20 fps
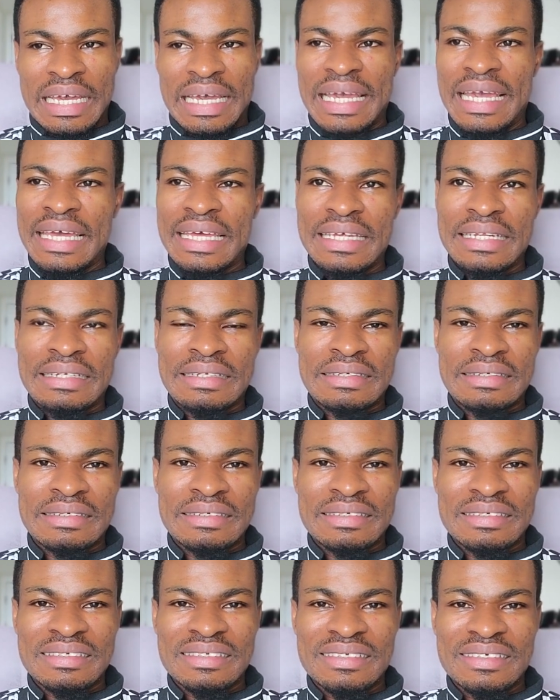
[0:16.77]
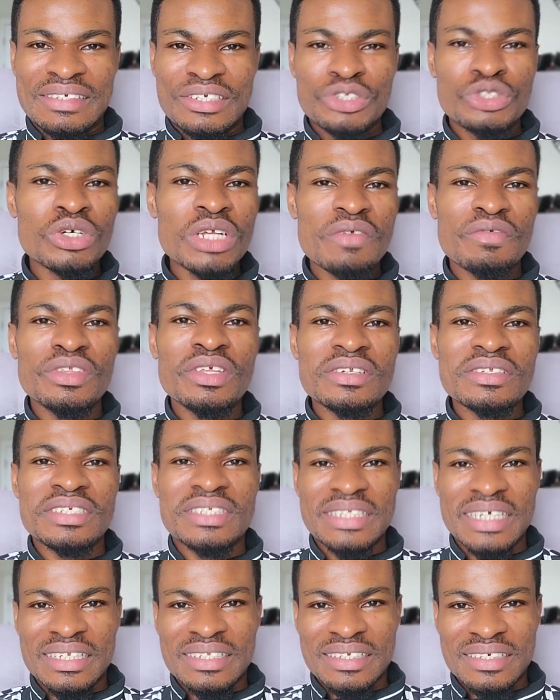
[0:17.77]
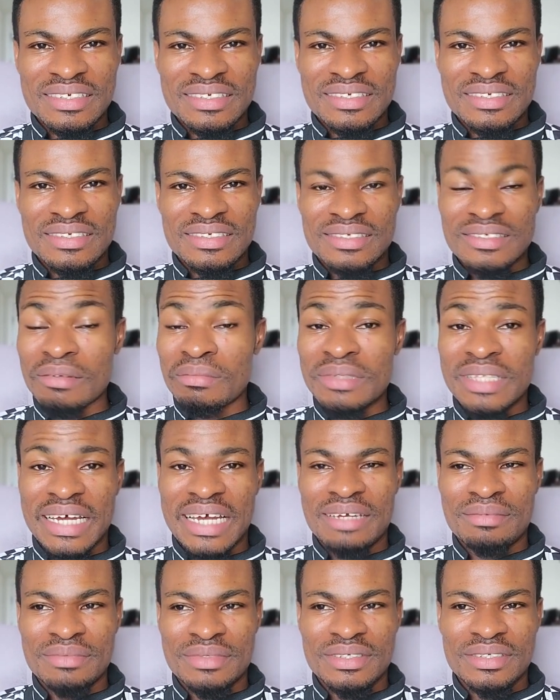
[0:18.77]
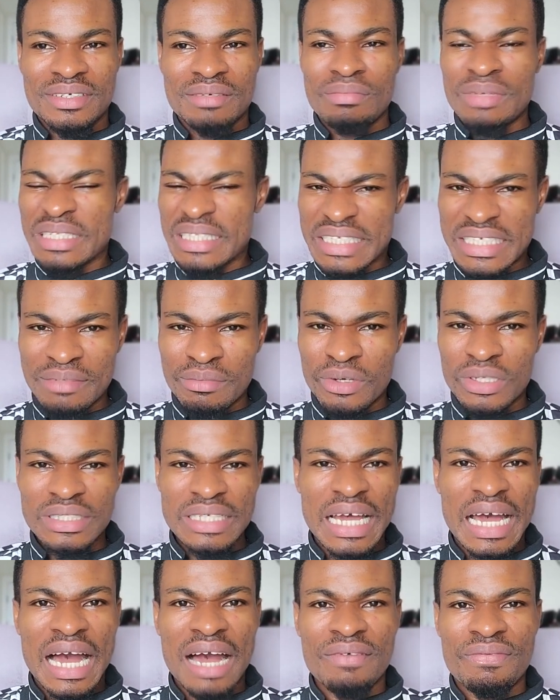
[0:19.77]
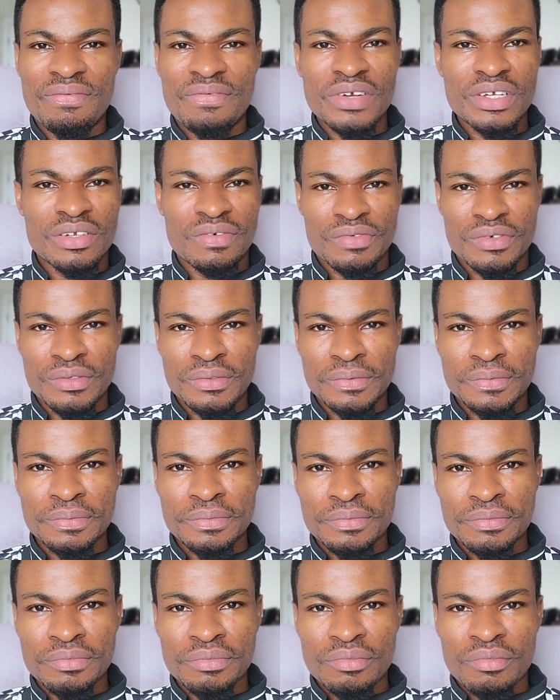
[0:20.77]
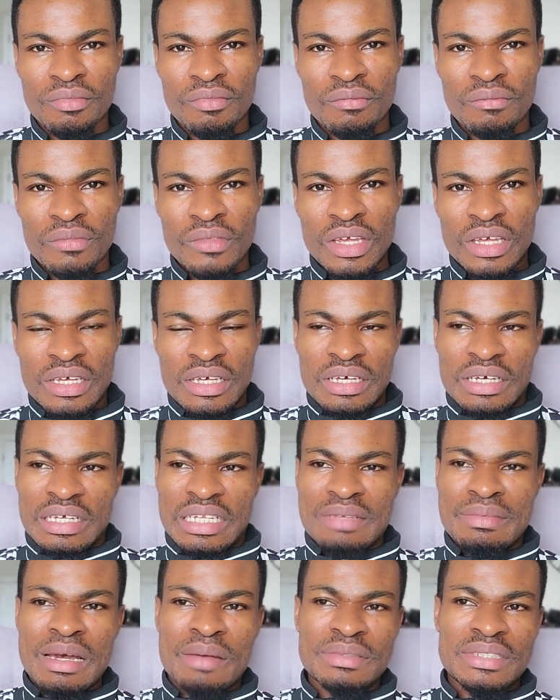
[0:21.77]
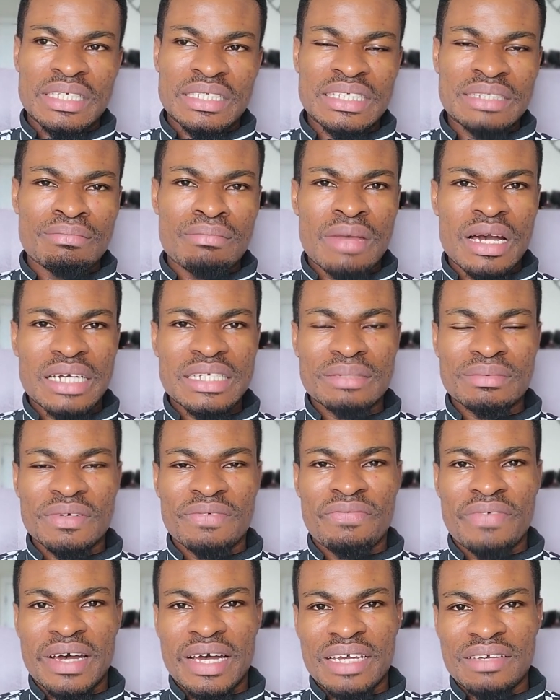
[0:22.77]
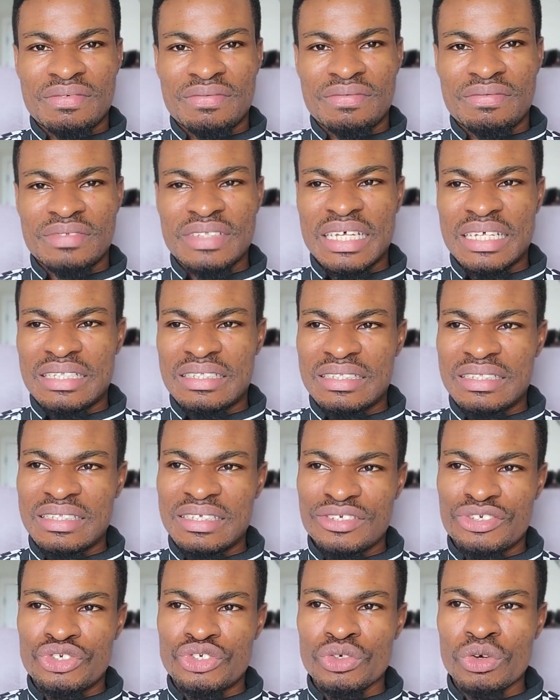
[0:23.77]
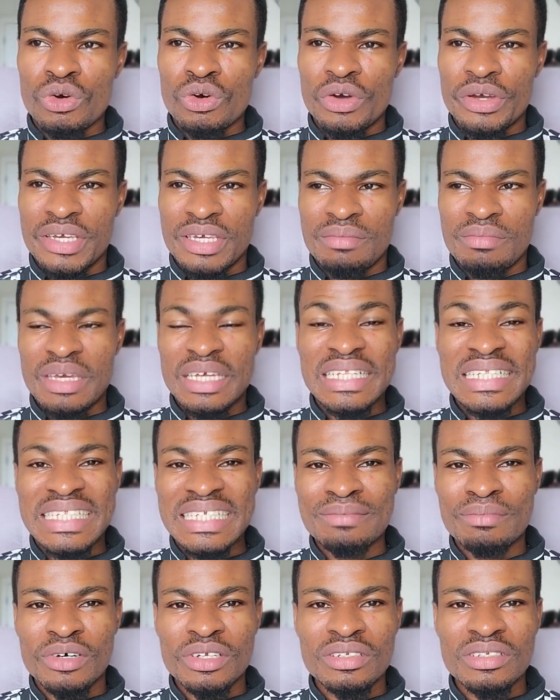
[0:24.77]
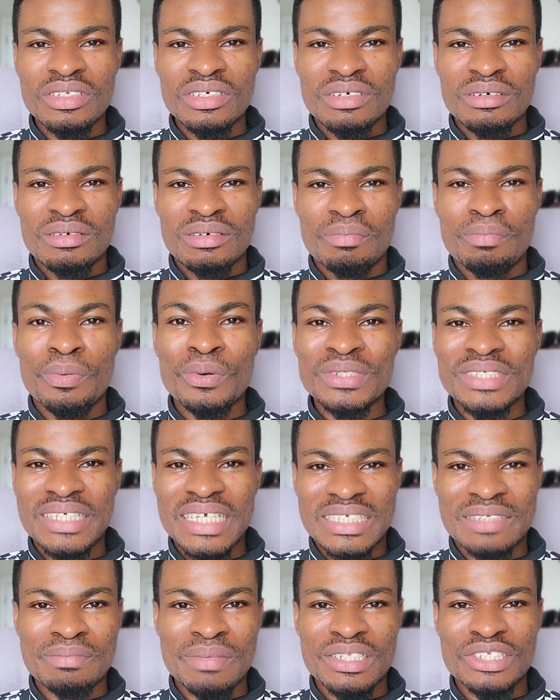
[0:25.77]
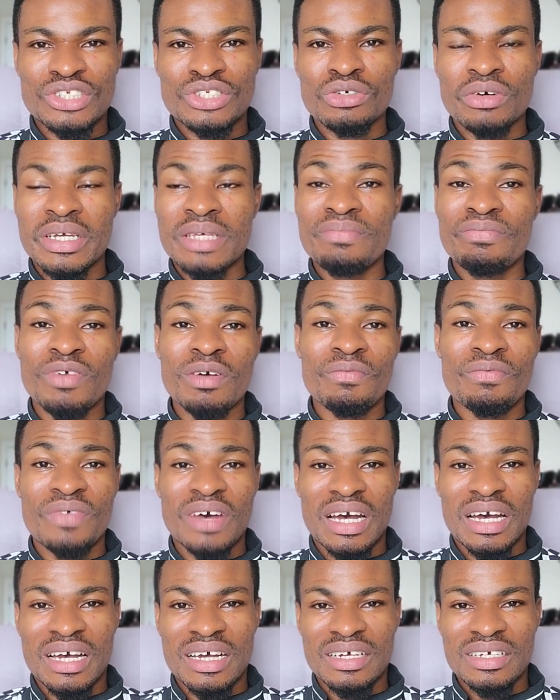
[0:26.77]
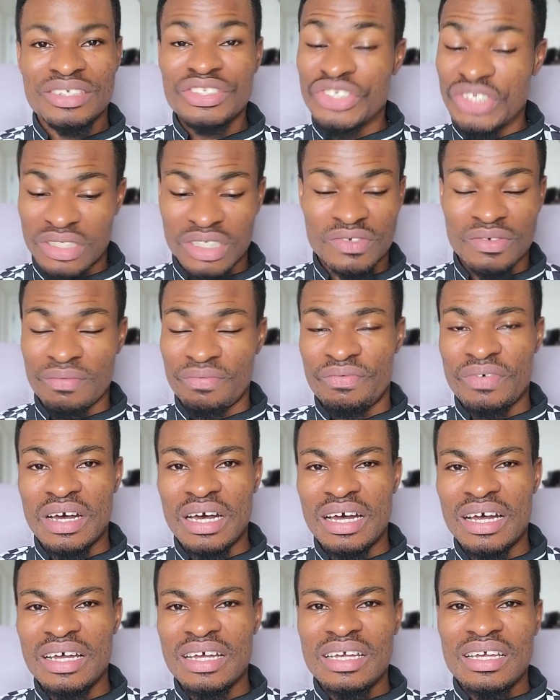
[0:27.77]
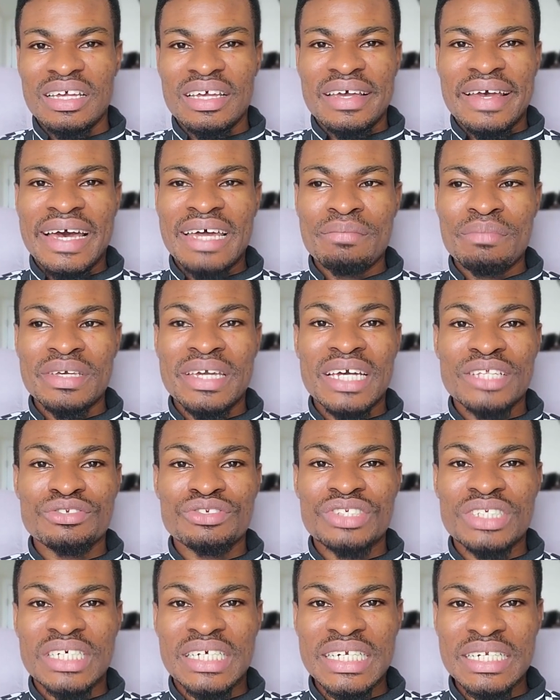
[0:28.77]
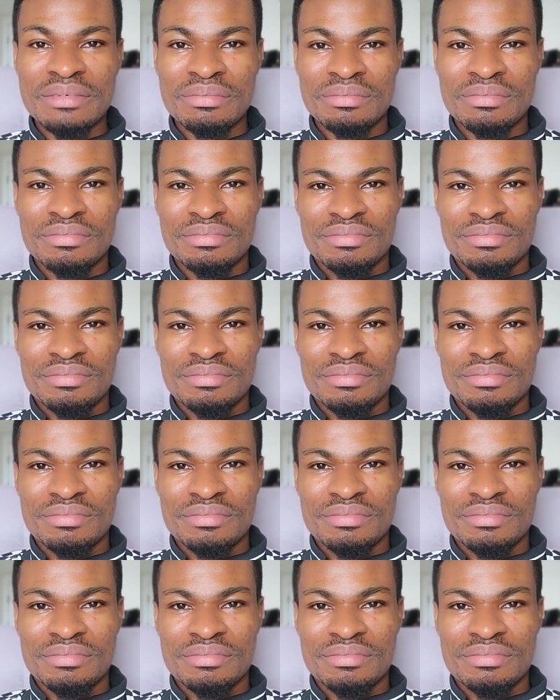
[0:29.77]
And you don't even understand this sometimes, but demons are afraid of you. The Bible says in Mark chapter 5 that they saw him, a demon possessed man saw him from far, Jesus from far, and began to scream